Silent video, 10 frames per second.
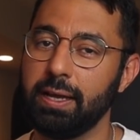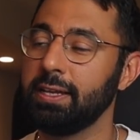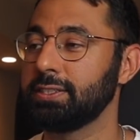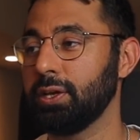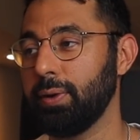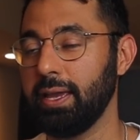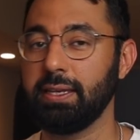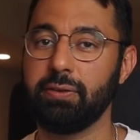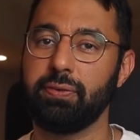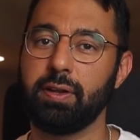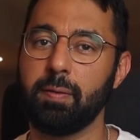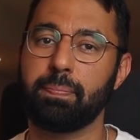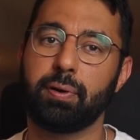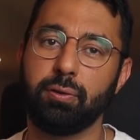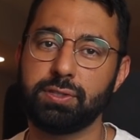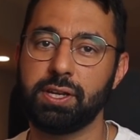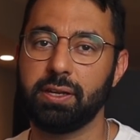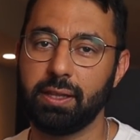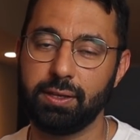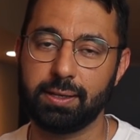So a different approach here
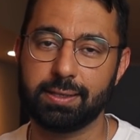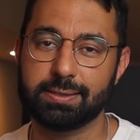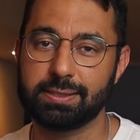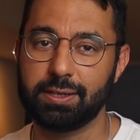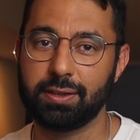that you can consider